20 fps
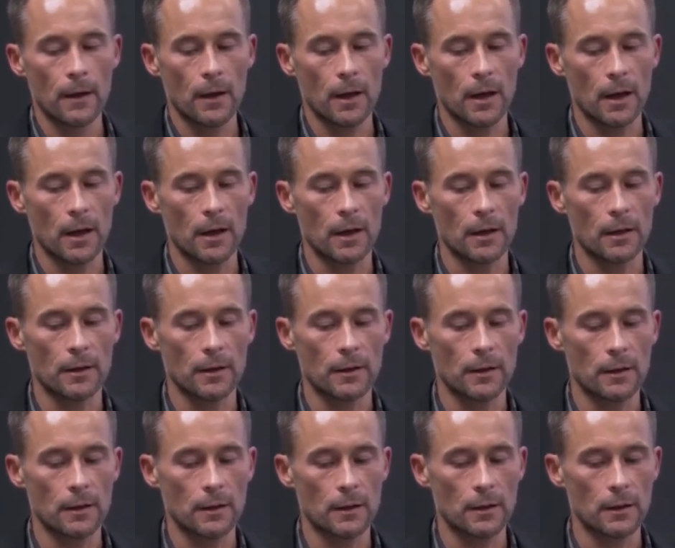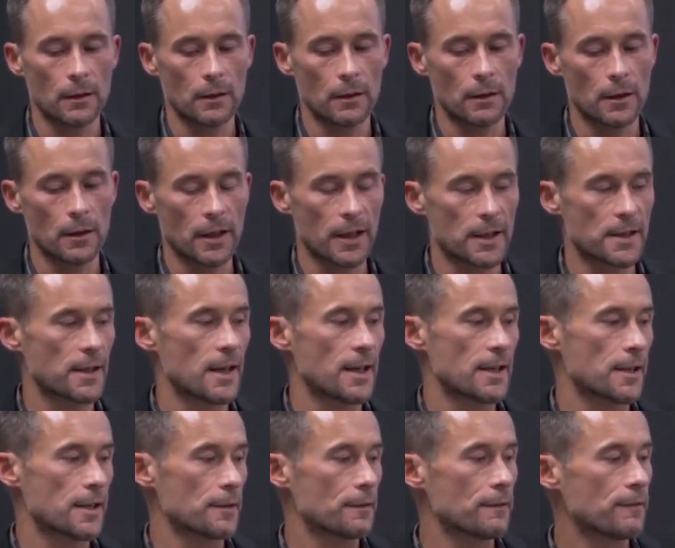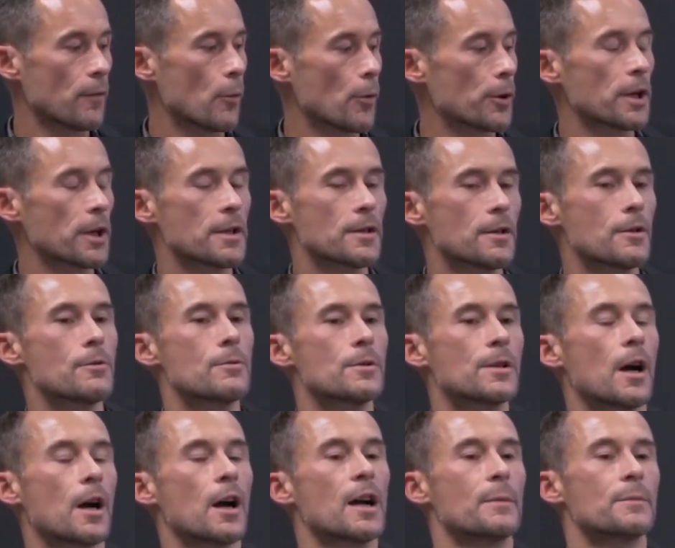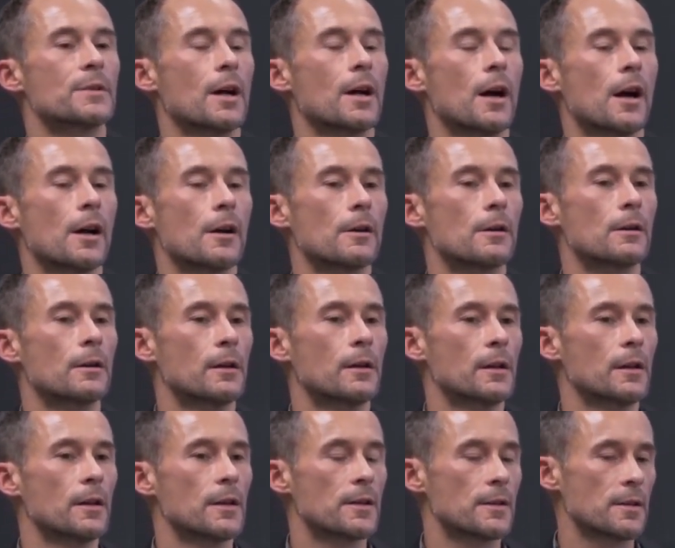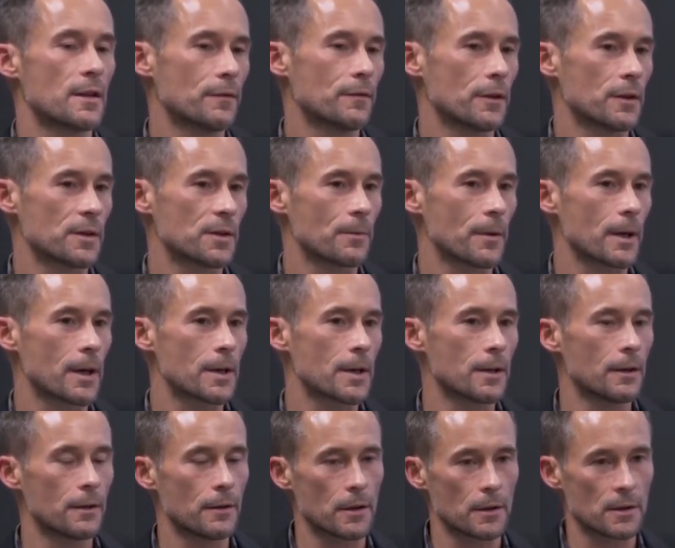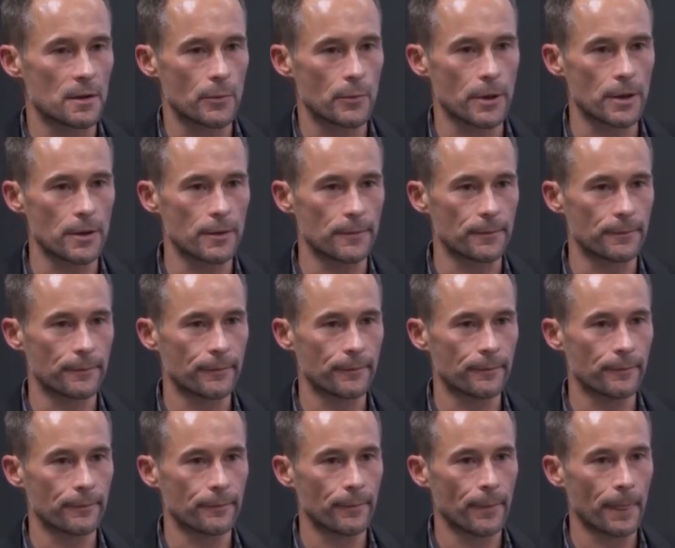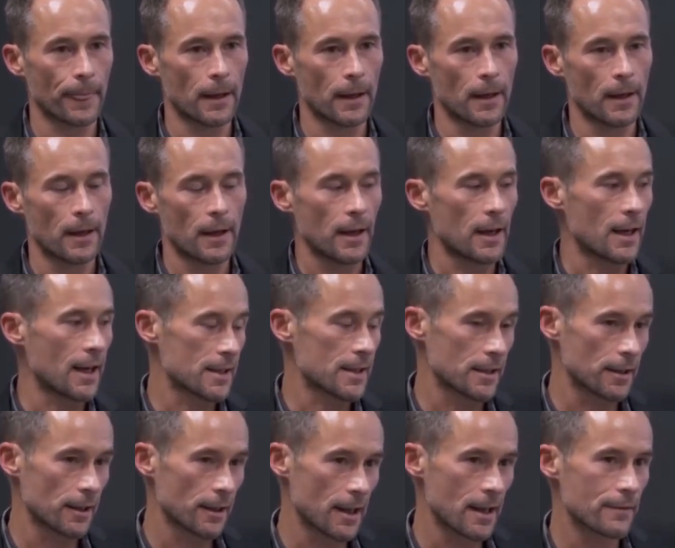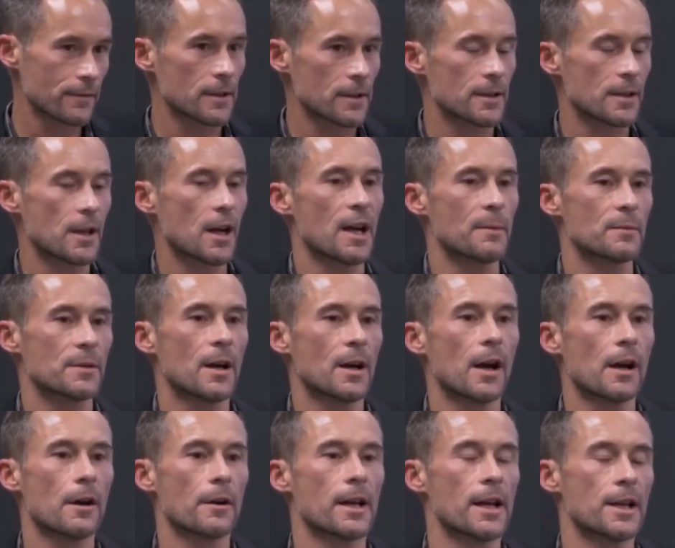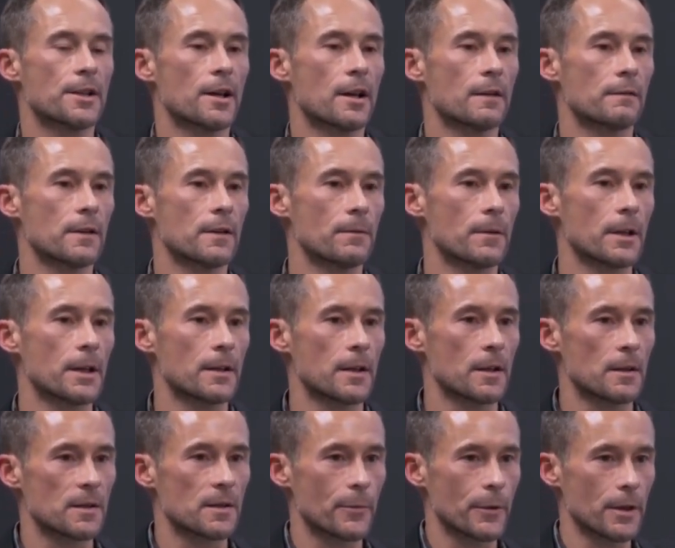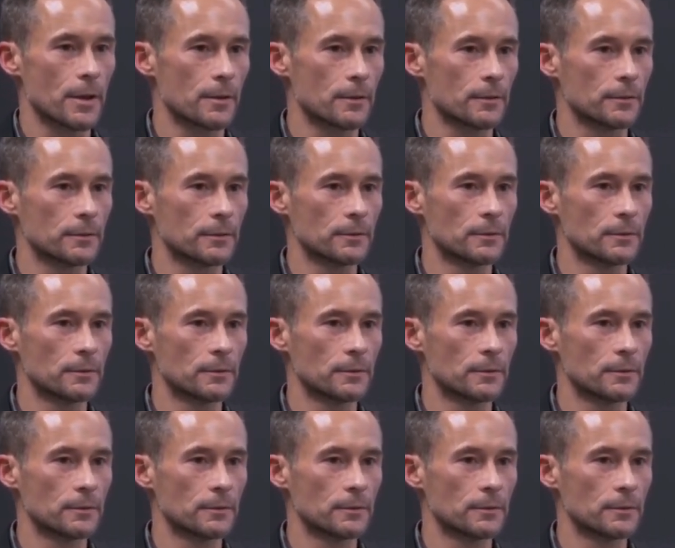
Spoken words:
The United States has a 42 times higher syphilis rate than Sweden. It has an 11 times higher HIV rate than Sweden.